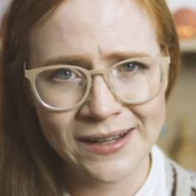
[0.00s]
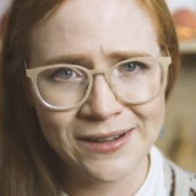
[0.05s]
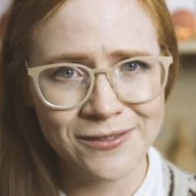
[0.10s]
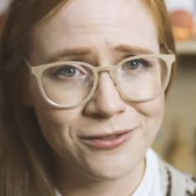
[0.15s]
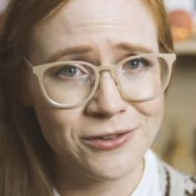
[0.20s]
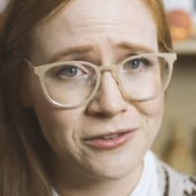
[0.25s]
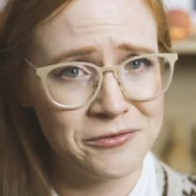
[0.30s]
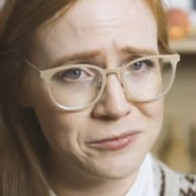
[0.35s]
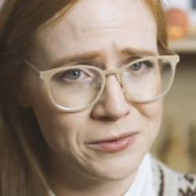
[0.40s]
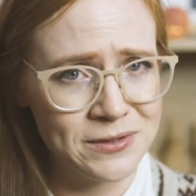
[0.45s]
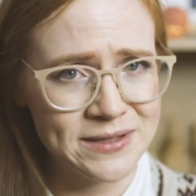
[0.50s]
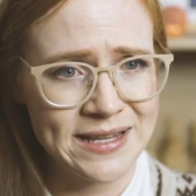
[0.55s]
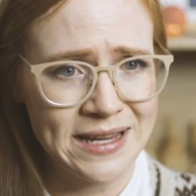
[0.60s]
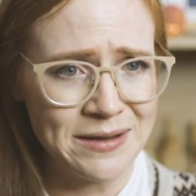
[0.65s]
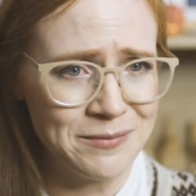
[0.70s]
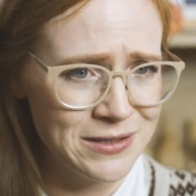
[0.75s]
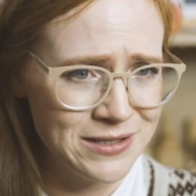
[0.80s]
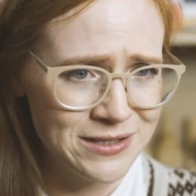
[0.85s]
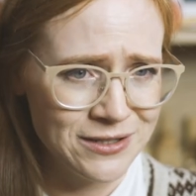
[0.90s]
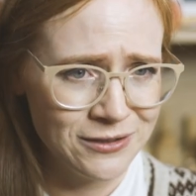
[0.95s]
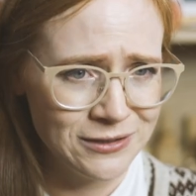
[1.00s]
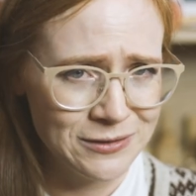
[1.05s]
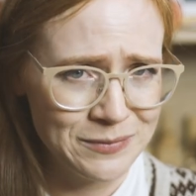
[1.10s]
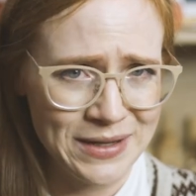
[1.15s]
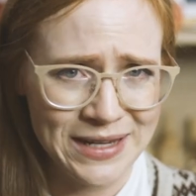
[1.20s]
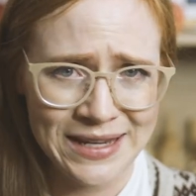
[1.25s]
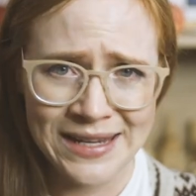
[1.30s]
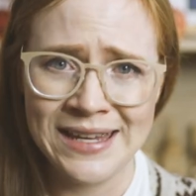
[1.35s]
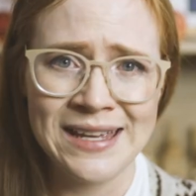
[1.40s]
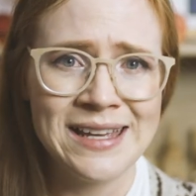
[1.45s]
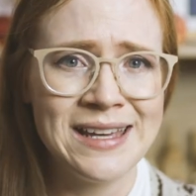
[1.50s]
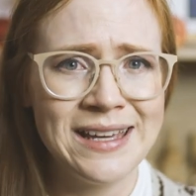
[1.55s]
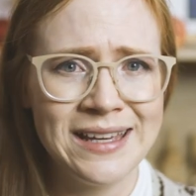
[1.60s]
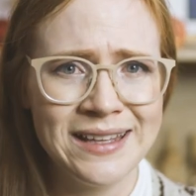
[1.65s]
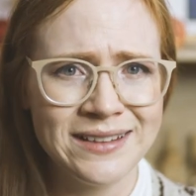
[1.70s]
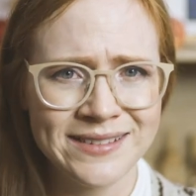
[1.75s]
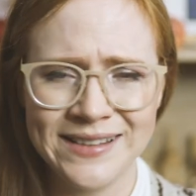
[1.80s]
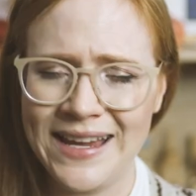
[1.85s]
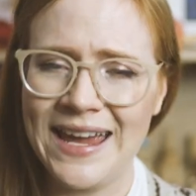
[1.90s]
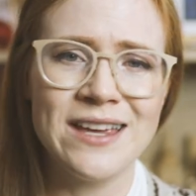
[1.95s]
And from what Simon told me,
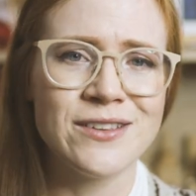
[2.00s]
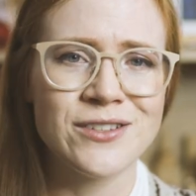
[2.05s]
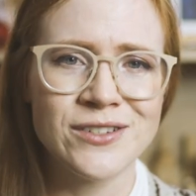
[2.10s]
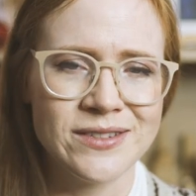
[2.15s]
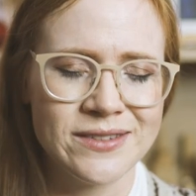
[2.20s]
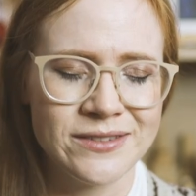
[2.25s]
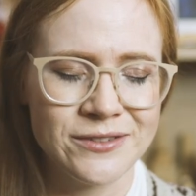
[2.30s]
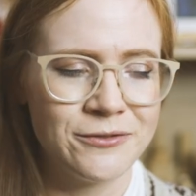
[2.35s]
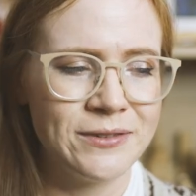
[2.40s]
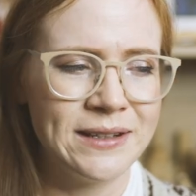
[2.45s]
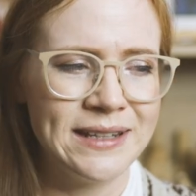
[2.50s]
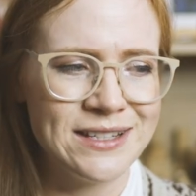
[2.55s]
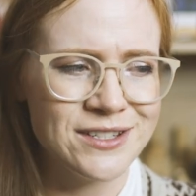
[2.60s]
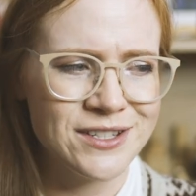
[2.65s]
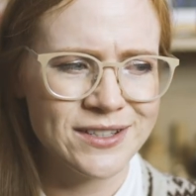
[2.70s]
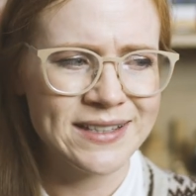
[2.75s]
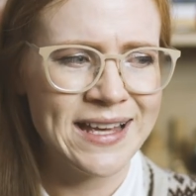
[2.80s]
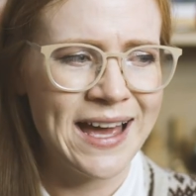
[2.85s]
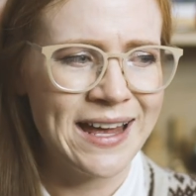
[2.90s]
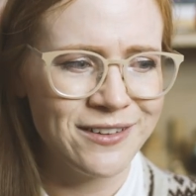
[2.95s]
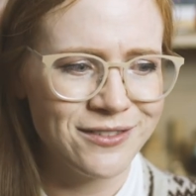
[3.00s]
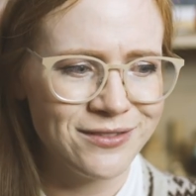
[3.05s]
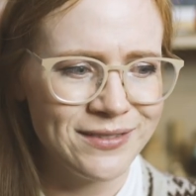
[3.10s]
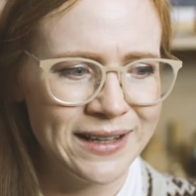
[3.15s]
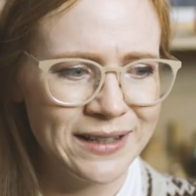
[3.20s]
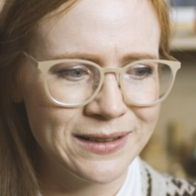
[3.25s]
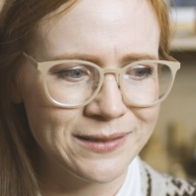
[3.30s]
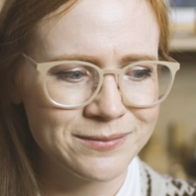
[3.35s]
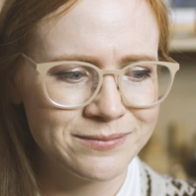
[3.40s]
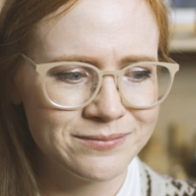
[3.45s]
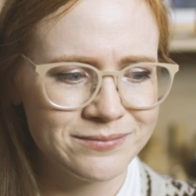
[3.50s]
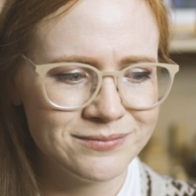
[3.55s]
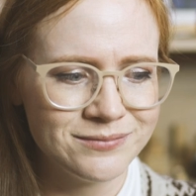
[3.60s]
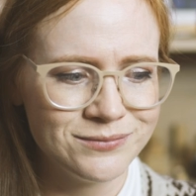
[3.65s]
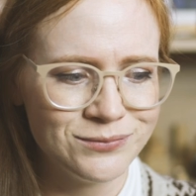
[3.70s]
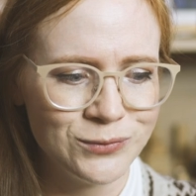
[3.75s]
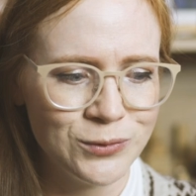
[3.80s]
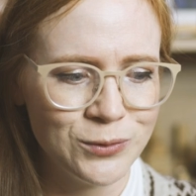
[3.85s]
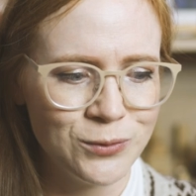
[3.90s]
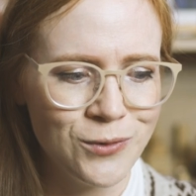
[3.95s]
the agent really just kind of like
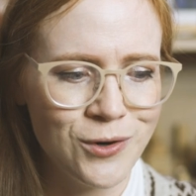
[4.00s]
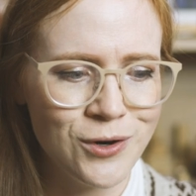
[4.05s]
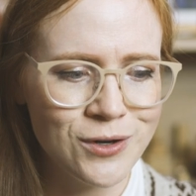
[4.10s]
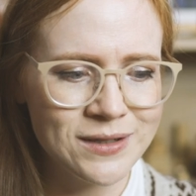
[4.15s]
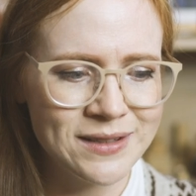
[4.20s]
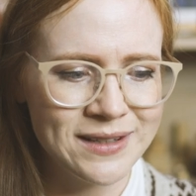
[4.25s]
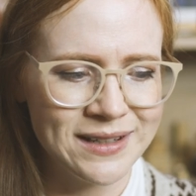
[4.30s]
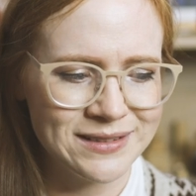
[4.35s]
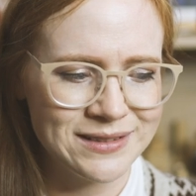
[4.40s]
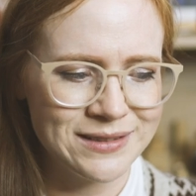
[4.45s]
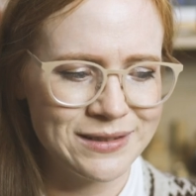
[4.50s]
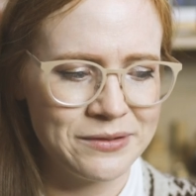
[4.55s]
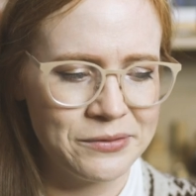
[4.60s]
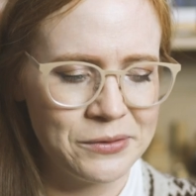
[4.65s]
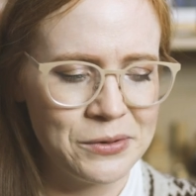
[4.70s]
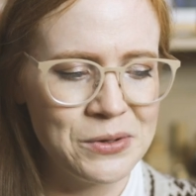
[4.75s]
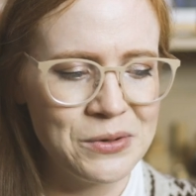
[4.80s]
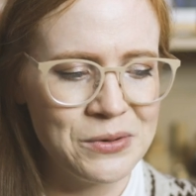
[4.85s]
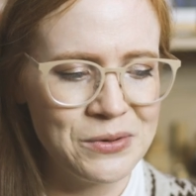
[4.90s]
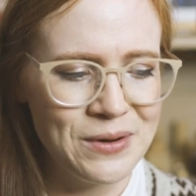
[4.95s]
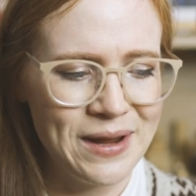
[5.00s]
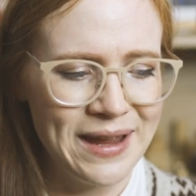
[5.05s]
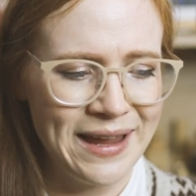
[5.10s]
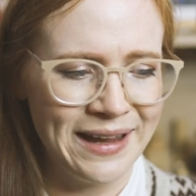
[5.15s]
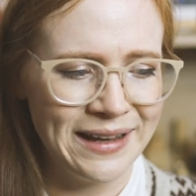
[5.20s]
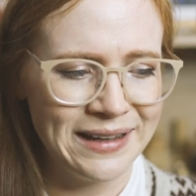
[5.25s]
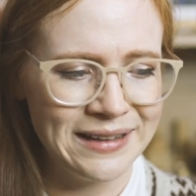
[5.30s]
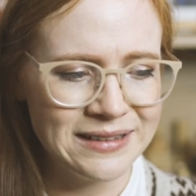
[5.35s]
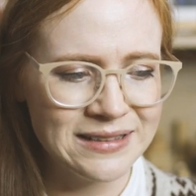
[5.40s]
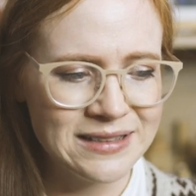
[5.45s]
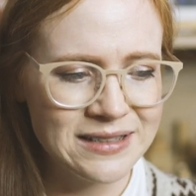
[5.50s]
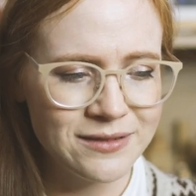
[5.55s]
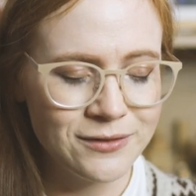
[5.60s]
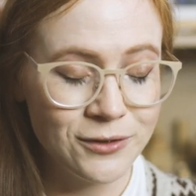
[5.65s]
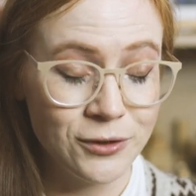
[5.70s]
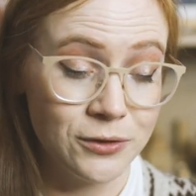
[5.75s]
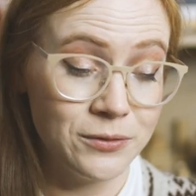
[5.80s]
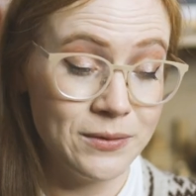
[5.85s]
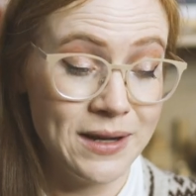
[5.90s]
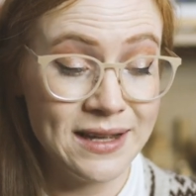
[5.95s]
walked us through and,
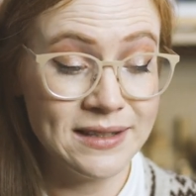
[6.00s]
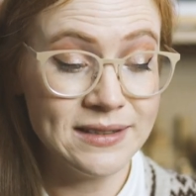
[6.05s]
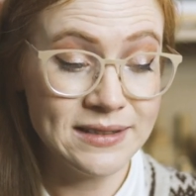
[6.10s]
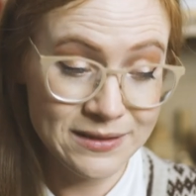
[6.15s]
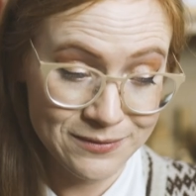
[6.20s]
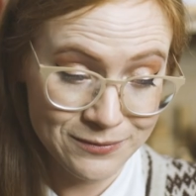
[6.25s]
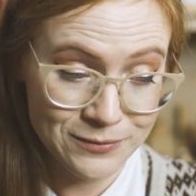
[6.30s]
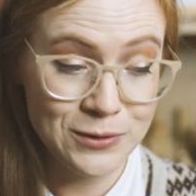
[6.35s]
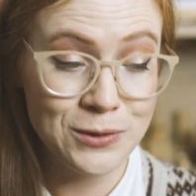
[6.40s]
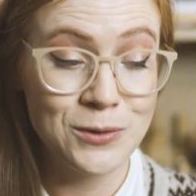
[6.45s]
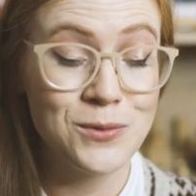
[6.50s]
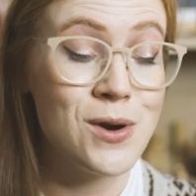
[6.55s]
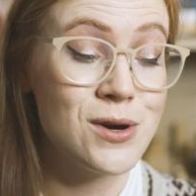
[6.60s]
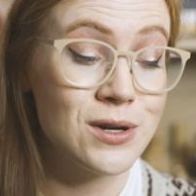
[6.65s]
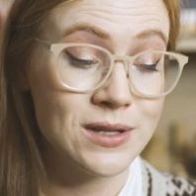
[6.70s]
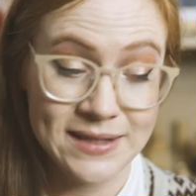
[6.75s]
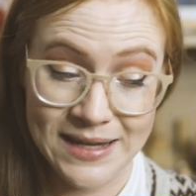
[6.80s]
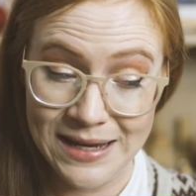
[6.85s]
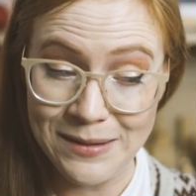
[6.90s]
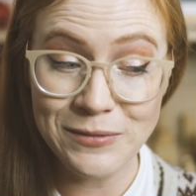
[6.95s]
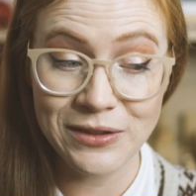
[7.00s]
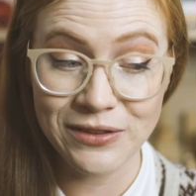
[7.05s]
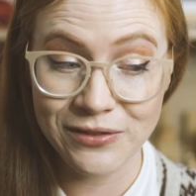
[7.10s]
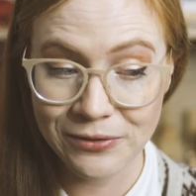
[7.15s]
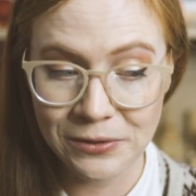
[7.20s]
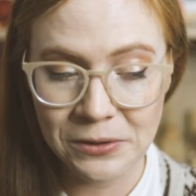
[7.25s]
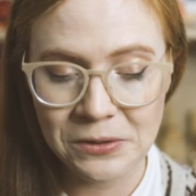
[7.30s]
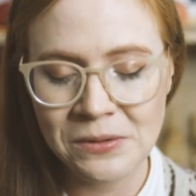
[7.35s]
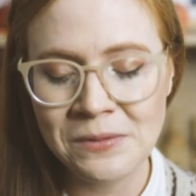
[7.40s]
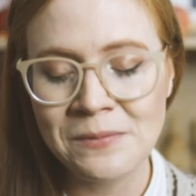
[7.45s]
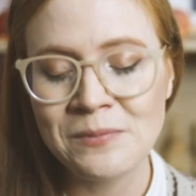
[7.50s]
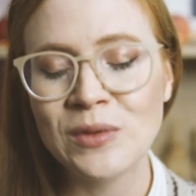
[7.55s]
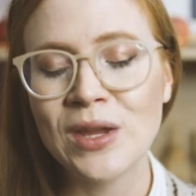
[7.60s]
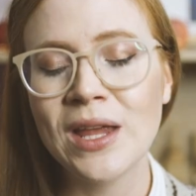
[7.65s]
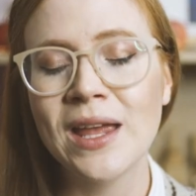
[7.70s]
or us, walked Simon through